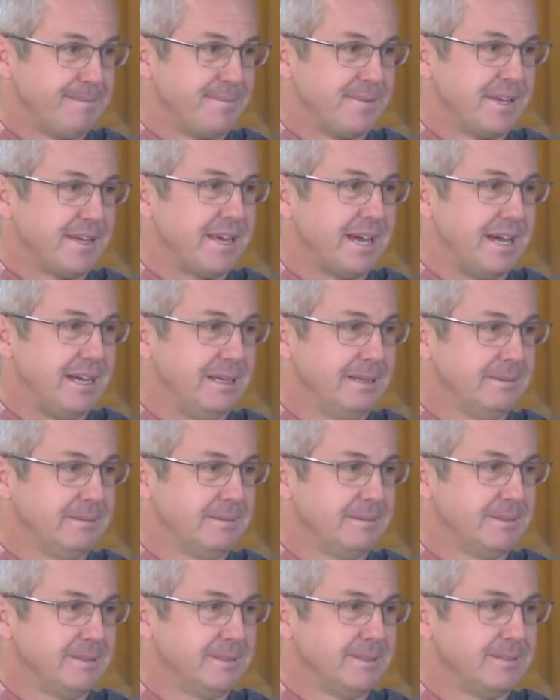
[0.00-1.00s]
Okay?
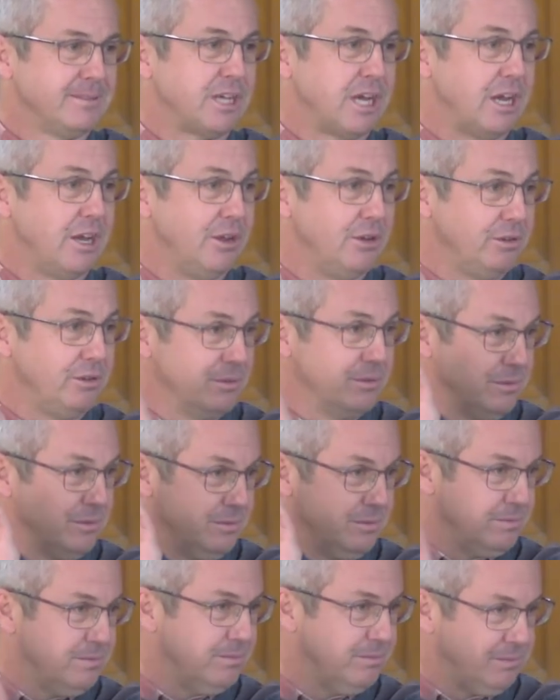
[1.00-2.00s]
So
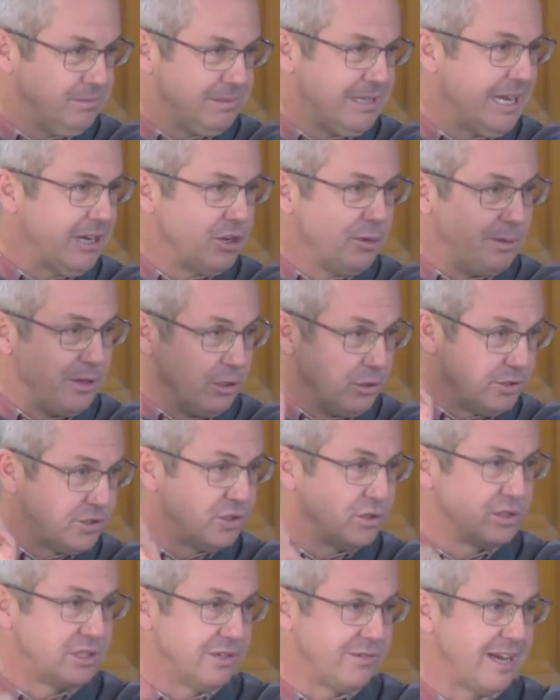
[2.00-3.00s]
that could be all
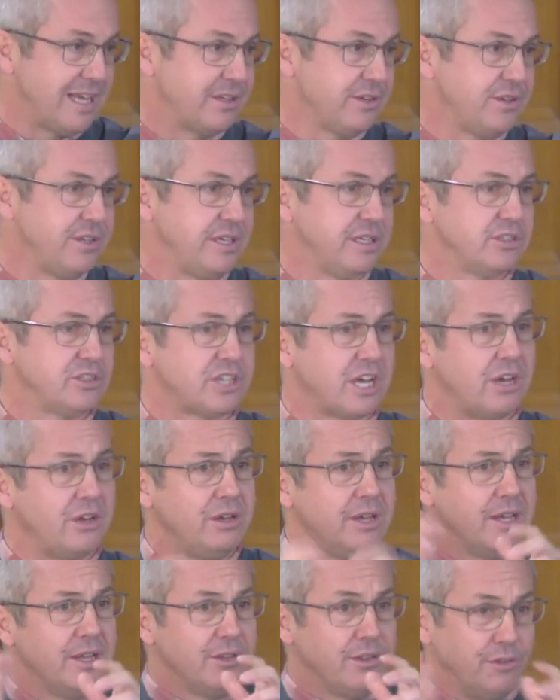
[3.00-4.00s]
sorts of other things.
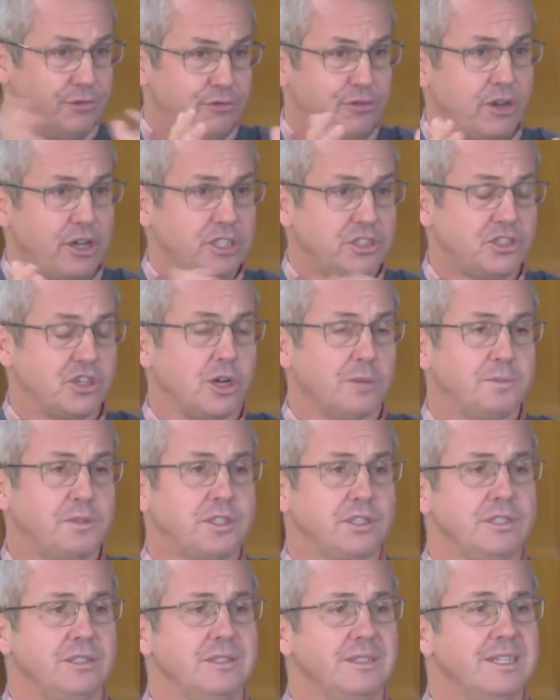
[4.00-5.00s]
So the first
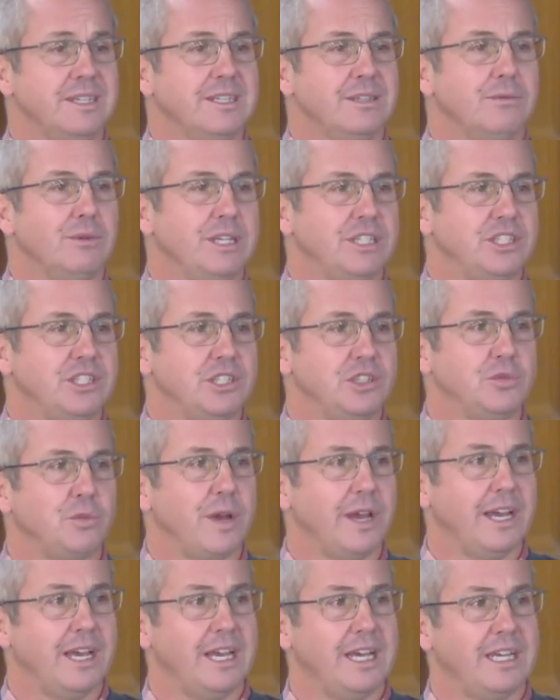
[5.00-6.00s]
option, which is
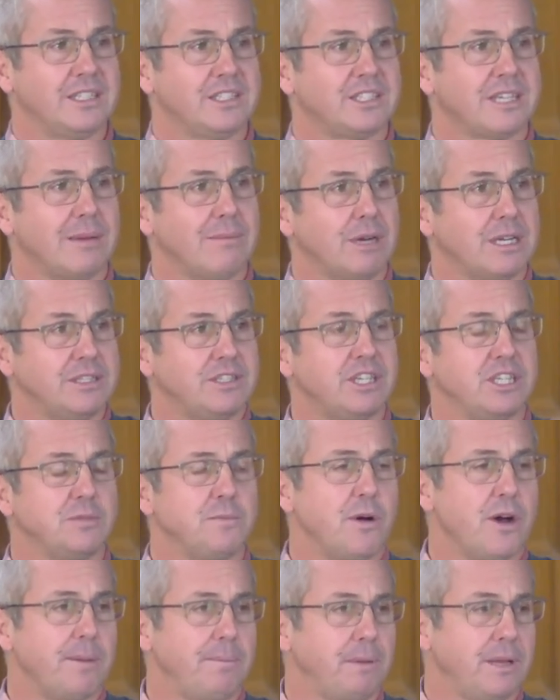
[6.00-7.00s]
where someone says
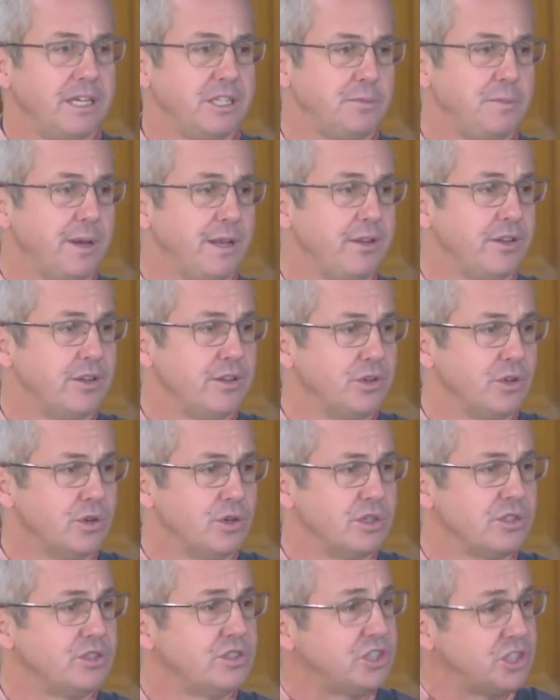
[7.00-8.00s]
my plan's better than
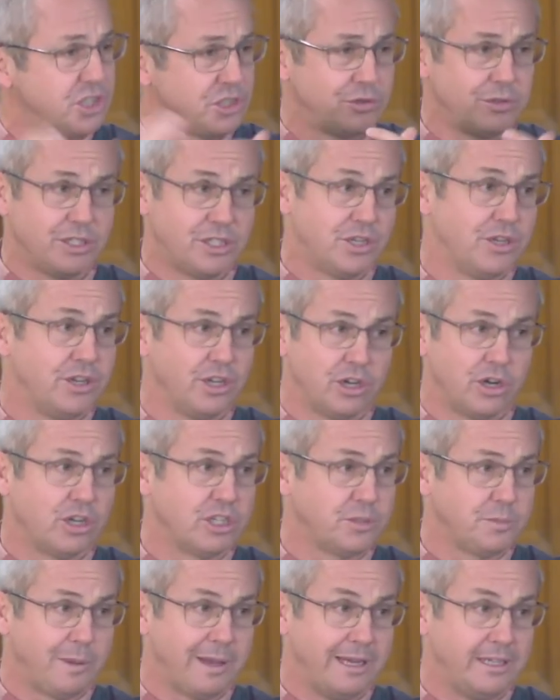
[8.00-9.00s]
yours, just return to
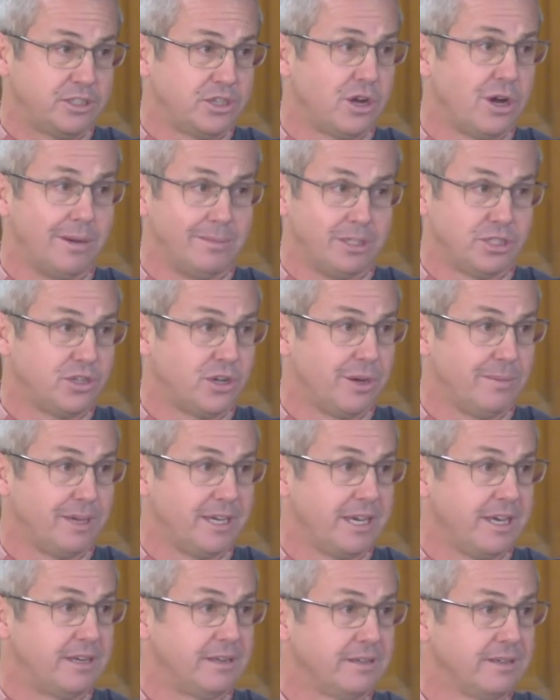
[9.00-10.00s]
God's plan time and time
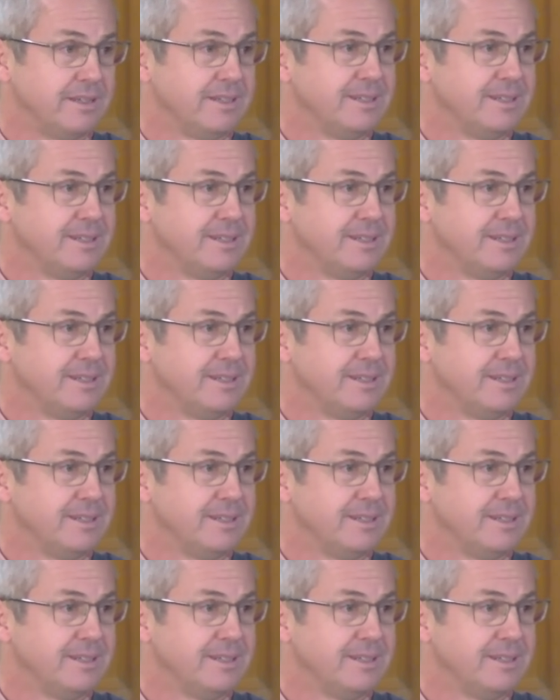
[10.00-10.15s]
again.